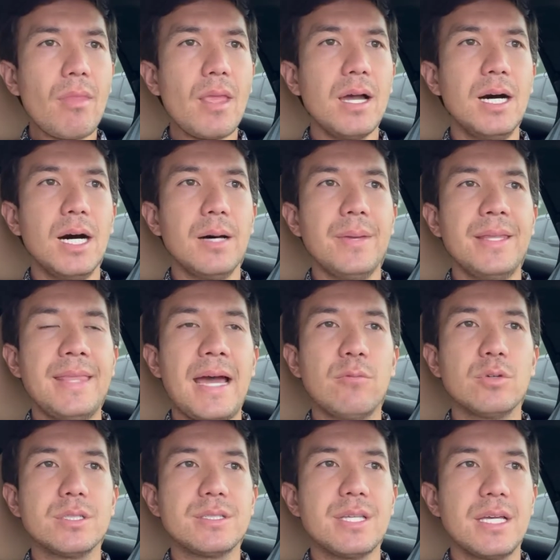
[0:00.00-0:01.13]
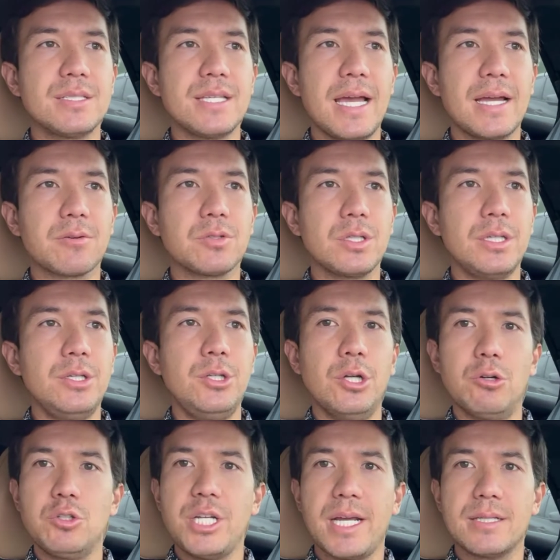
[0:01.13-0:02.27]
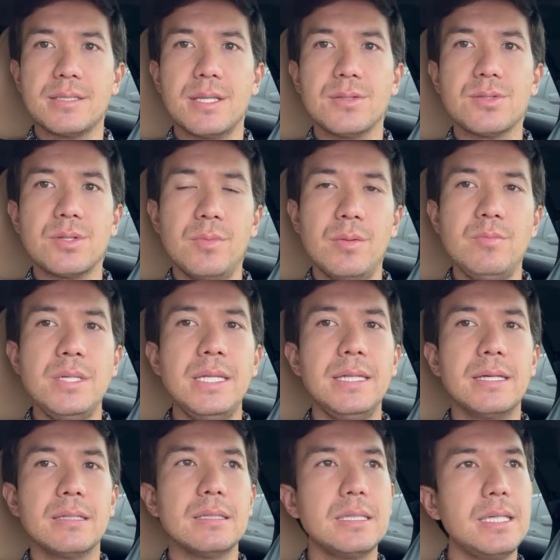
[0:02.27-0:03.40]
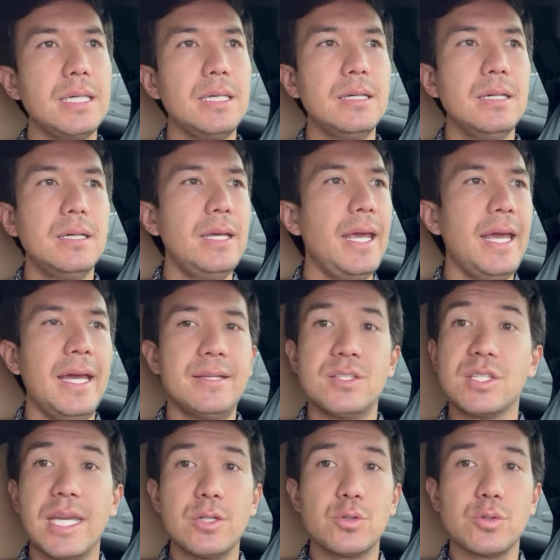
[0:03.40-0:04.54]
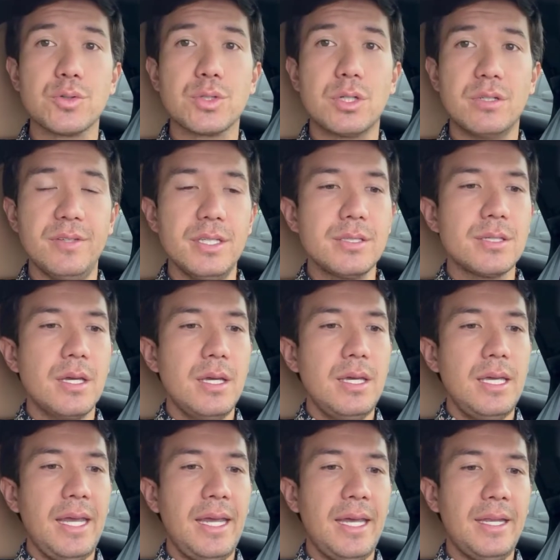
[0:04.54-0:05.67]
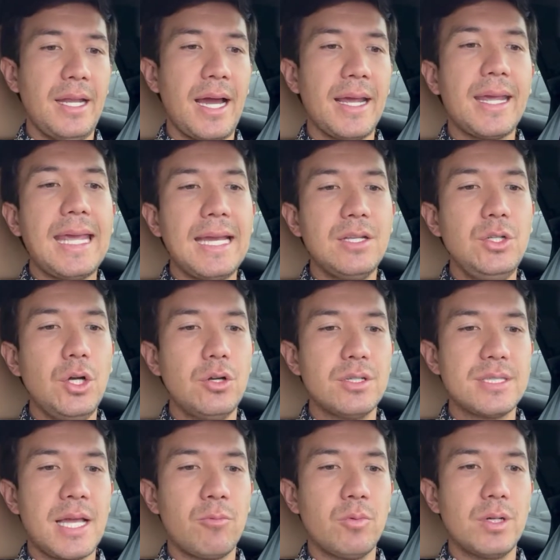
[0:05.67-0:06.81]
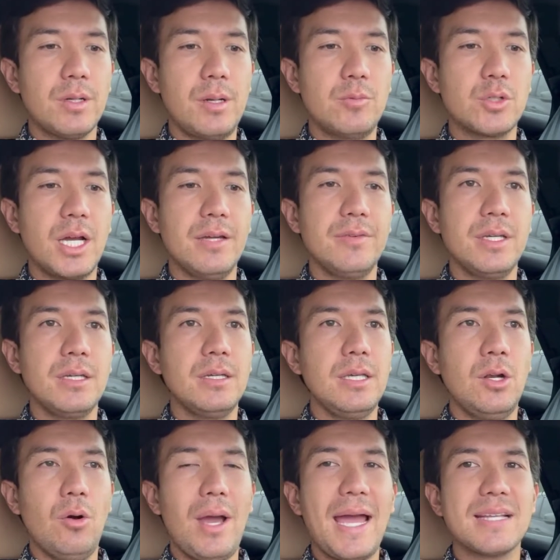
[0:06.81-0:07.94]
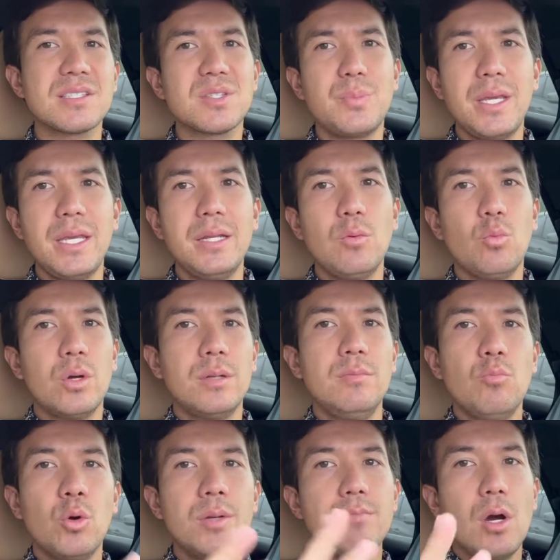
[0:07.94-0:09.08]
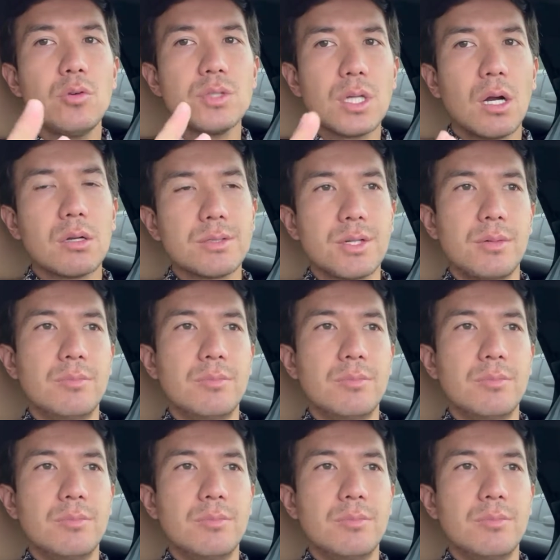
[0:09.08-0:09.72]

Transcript: And that one says actually, you know, check system immediately and schedule service. And I can notice that one when I'm driving, you know, at speed. When most cars are